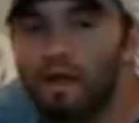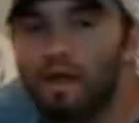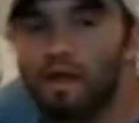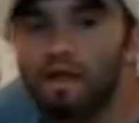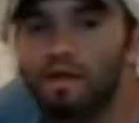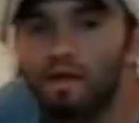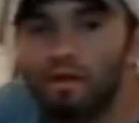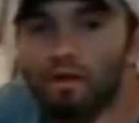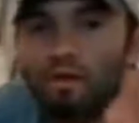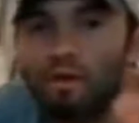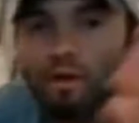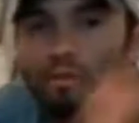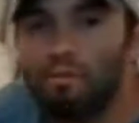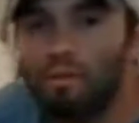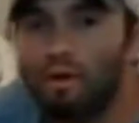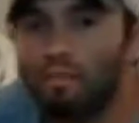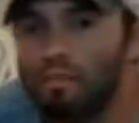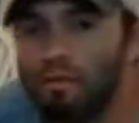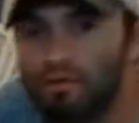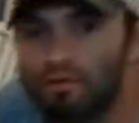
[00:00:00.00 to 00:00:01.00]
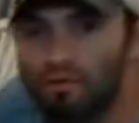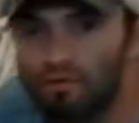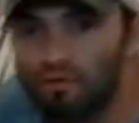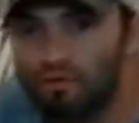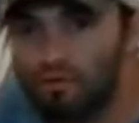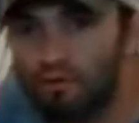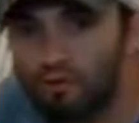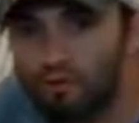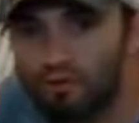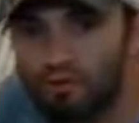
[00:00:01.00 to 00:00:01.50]
Hello, all my puzzle
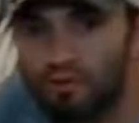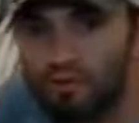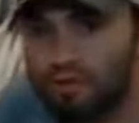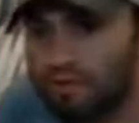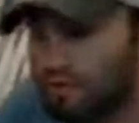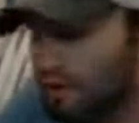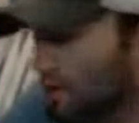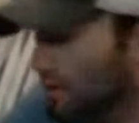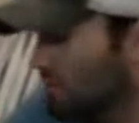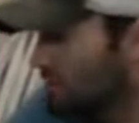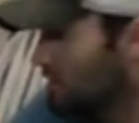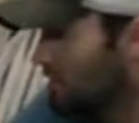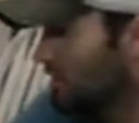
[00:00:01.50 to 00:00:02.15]
enthusiasts out